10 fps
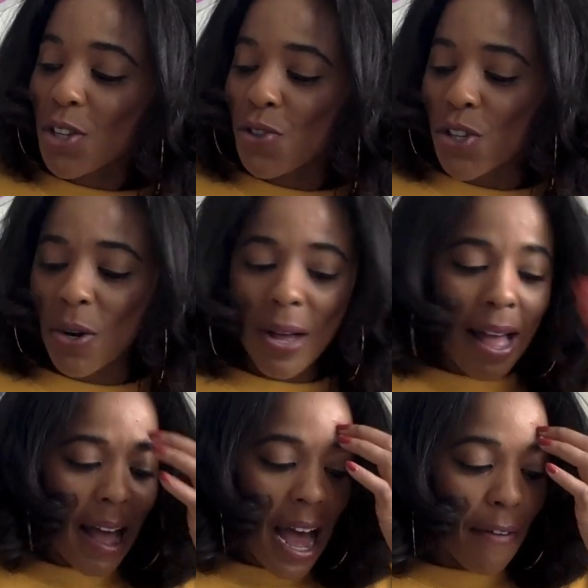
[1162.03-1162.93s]
So
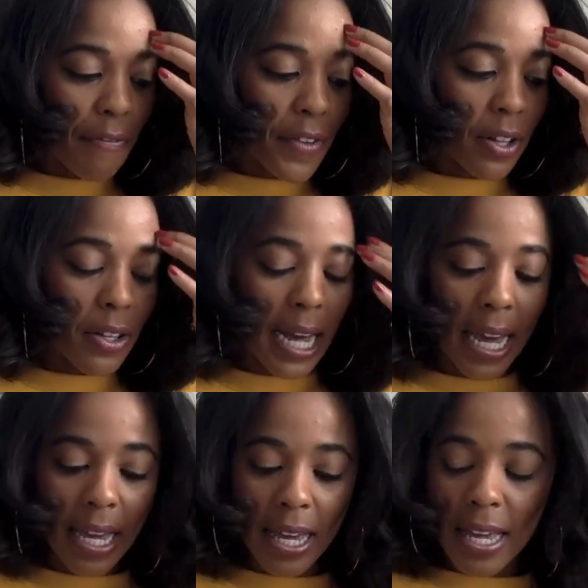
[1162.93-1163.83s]
I feel
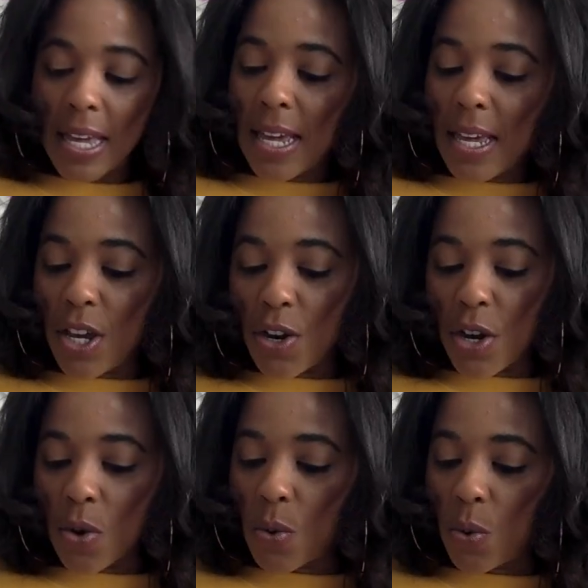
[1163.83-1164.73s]
like you
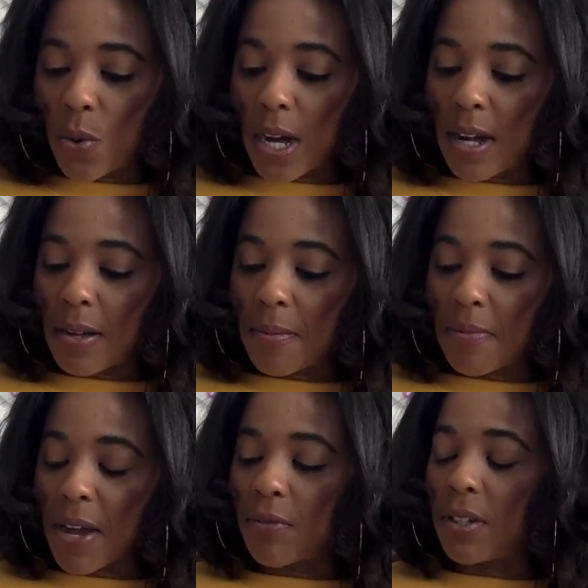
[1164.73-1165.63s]
know,
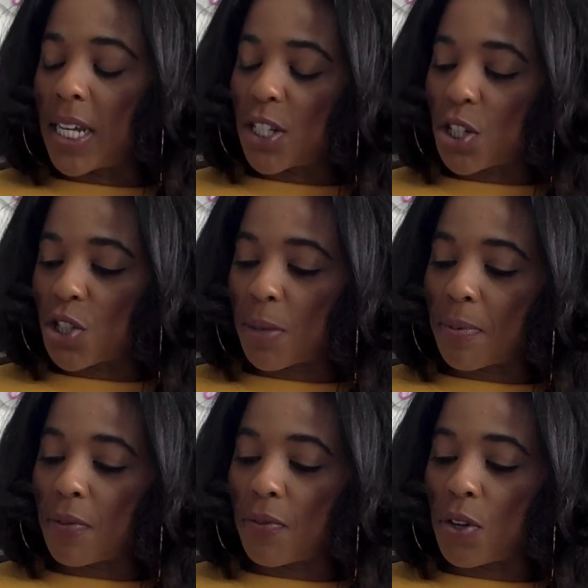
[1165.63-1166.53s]
that
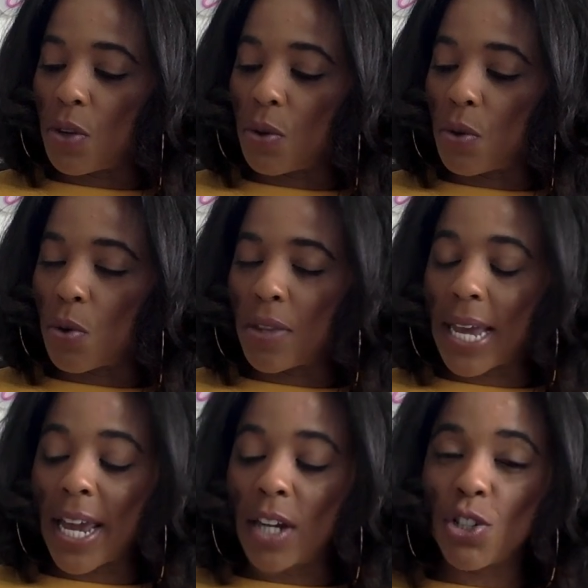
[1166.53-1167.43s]
relationship of you or
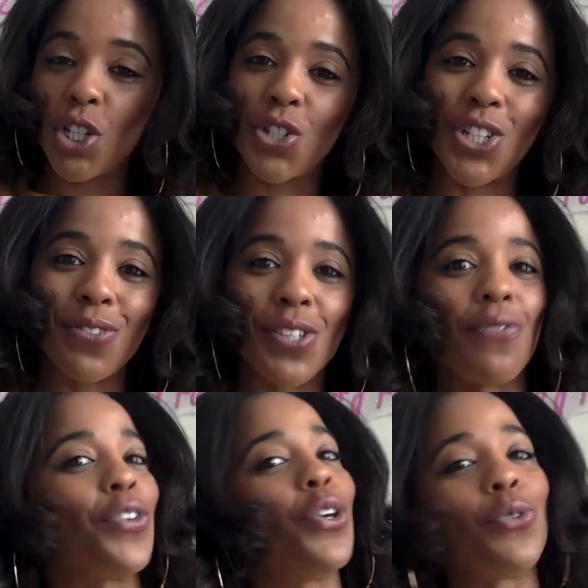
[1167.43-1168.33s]
that energy shift
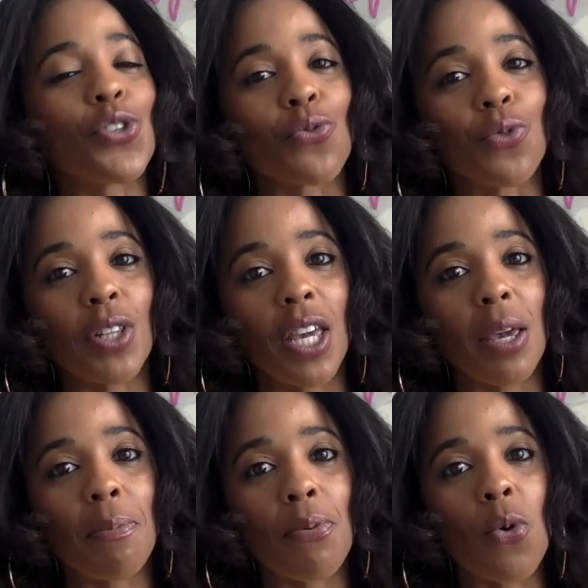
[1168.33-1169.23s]
of you just
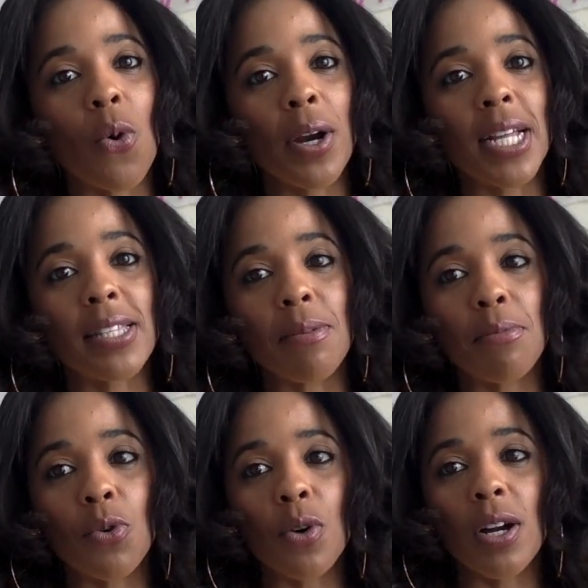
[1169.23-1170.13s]
really pouring into
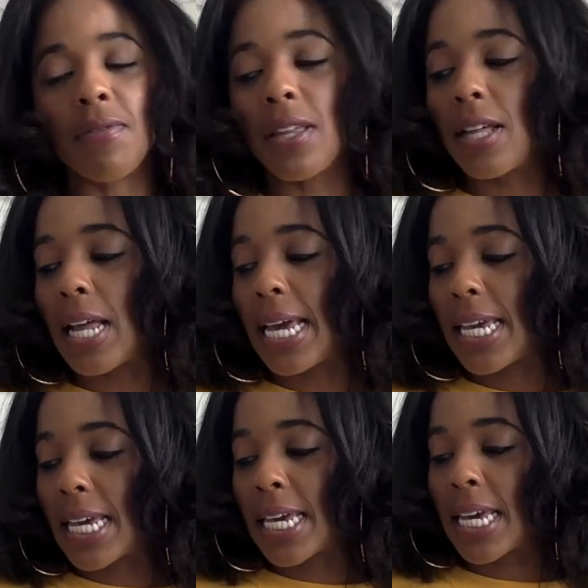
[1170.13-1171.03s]
more of the
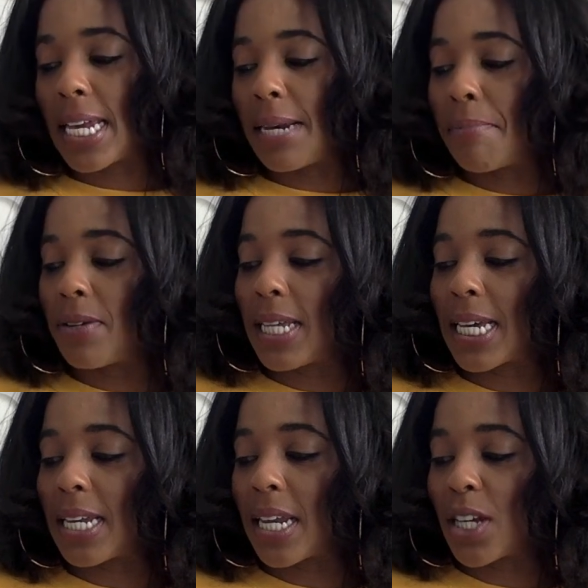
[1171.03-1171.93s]
like building
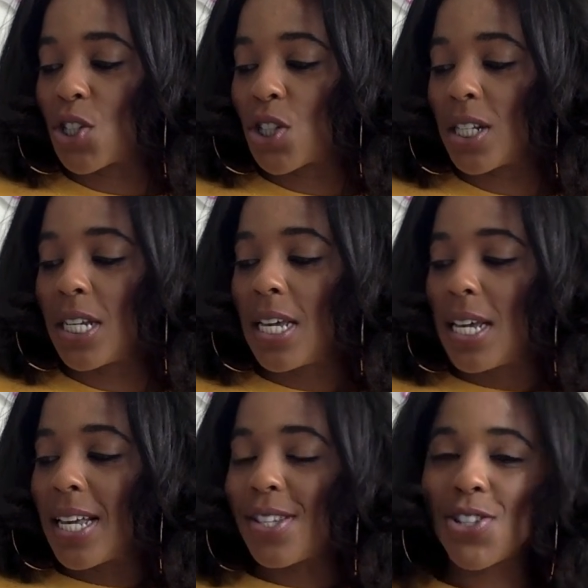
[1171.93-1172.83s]
connection
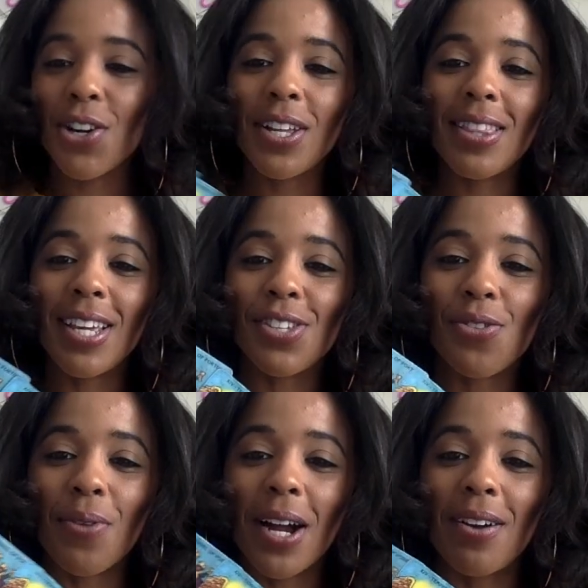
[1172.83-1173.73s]
is turning things
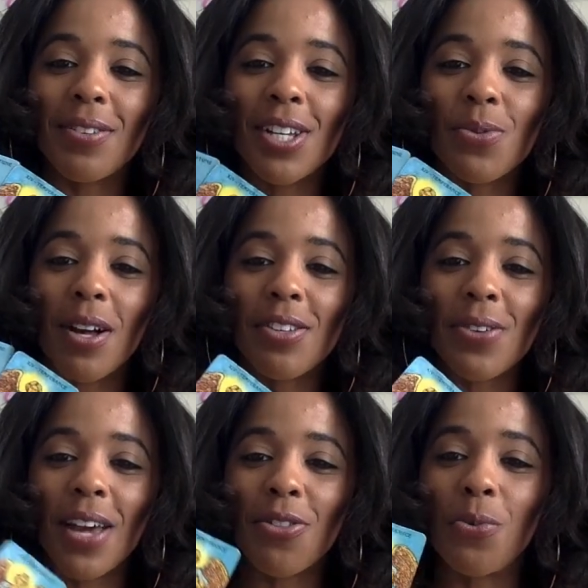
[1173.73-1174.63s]
around. Because we also
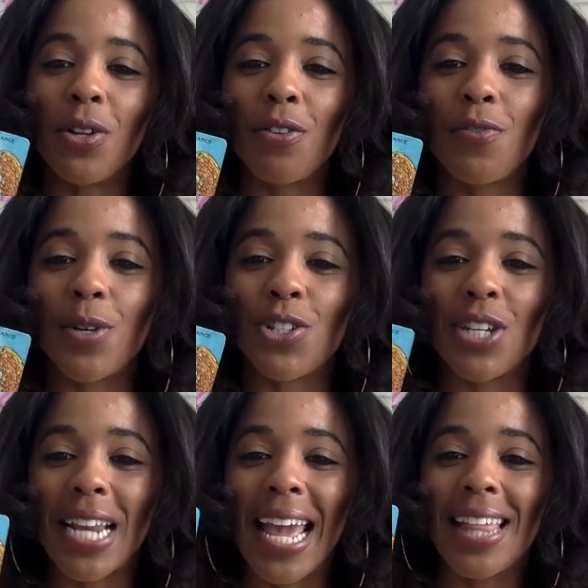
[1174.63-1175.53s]
have the Wheel of
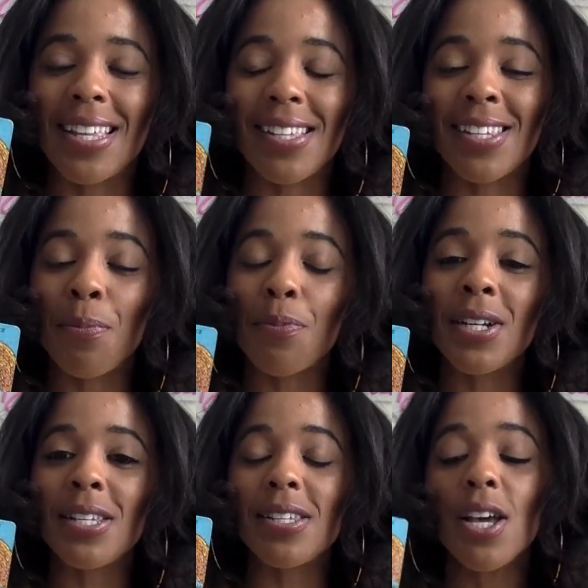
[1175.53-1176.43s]
Fortune and the
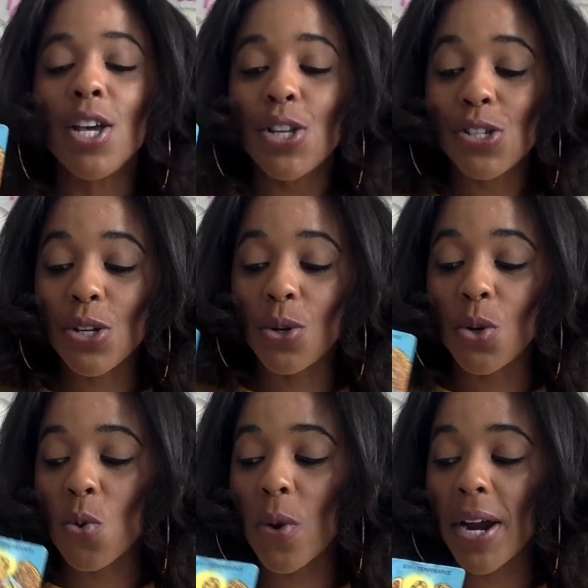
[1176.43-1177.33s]
Temperance. So
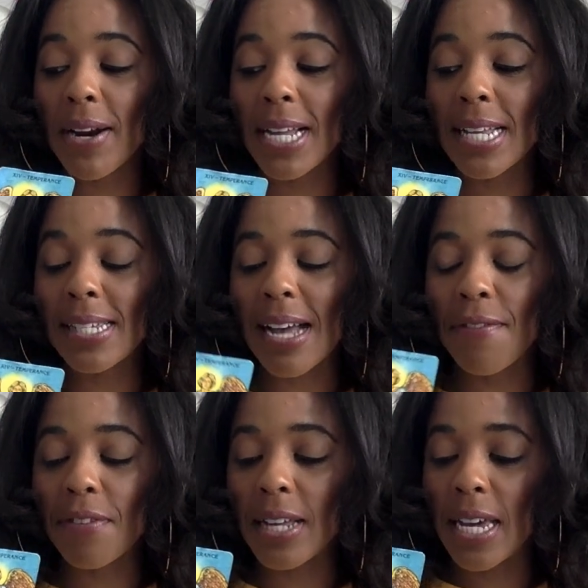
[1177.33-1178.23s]
Aquarius, I
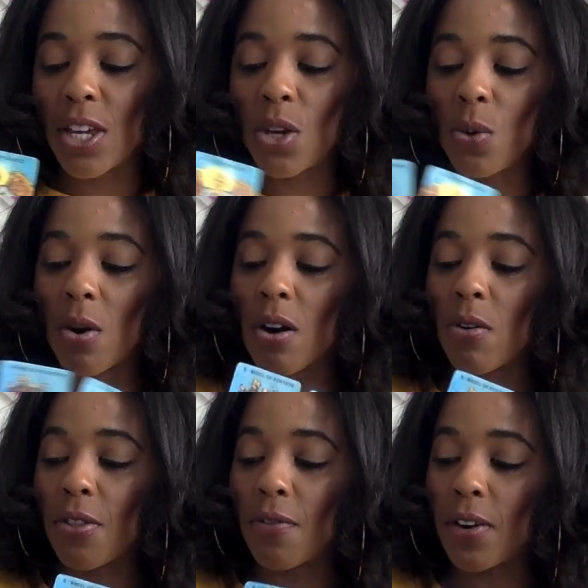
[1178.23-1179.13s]
feel like you are
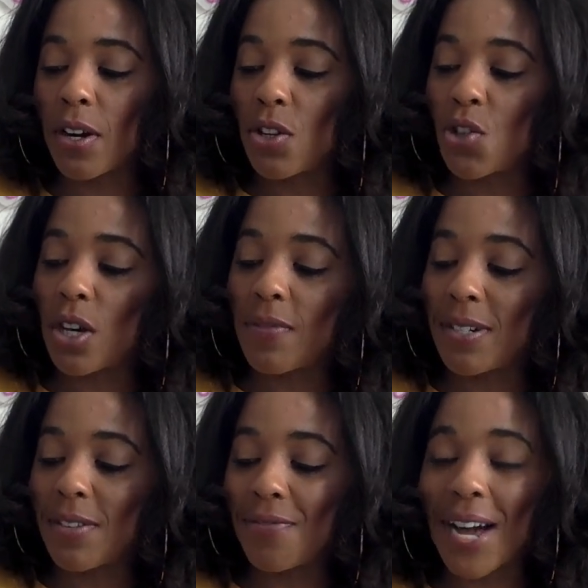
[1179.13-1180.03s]
on the verge of a
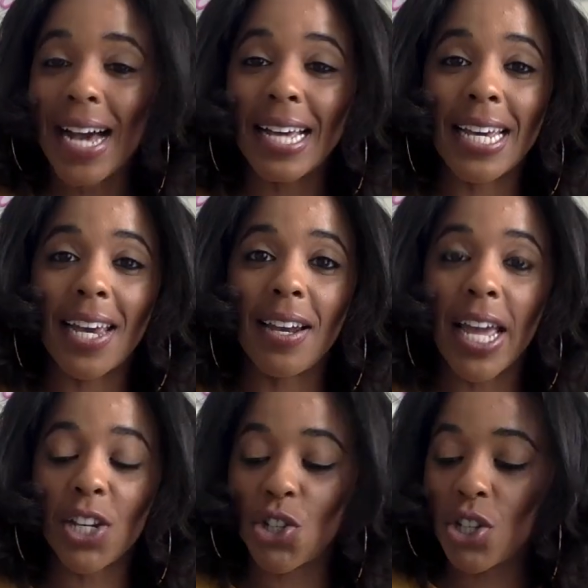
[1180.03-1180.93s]
divine
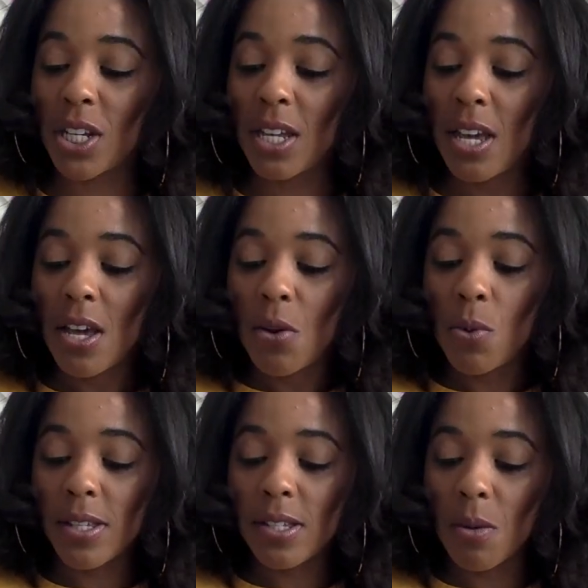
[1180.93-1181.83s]
connection
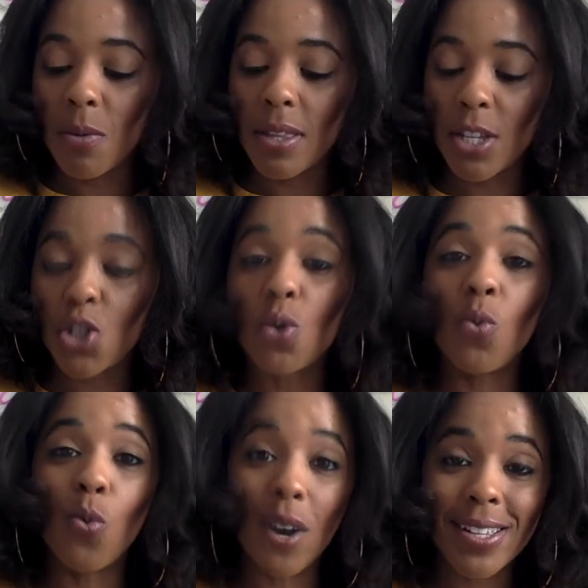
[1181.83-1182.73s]
with someone that you
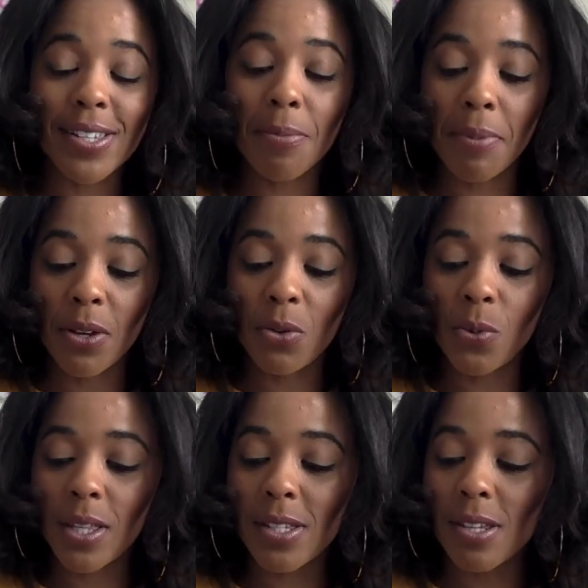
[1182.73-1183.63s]
want to build
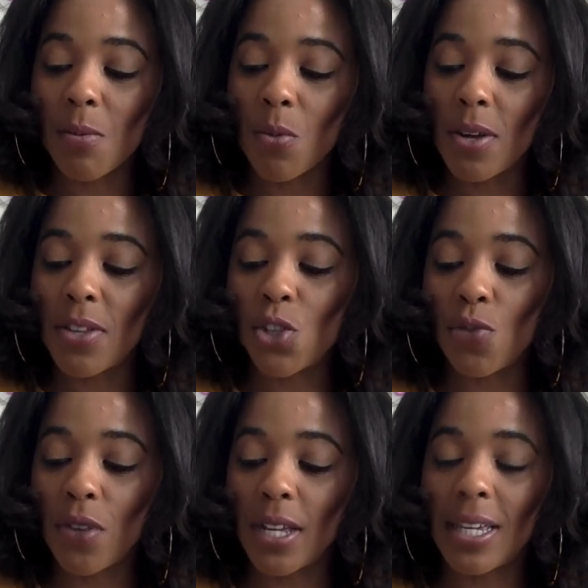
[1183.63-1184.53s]
with, someone that you
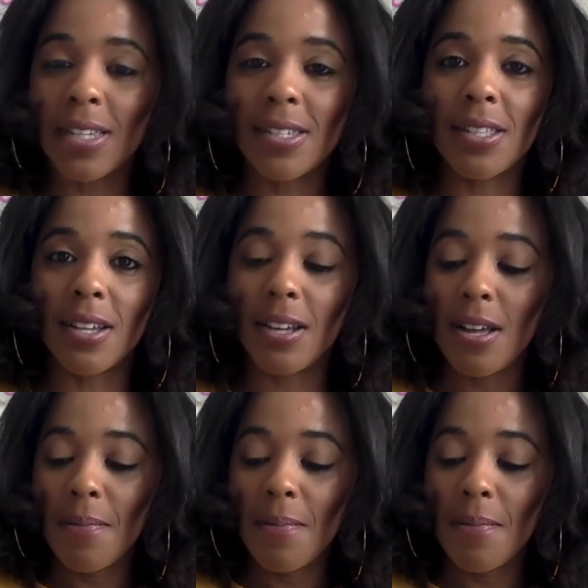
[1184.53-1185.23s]
feel like is the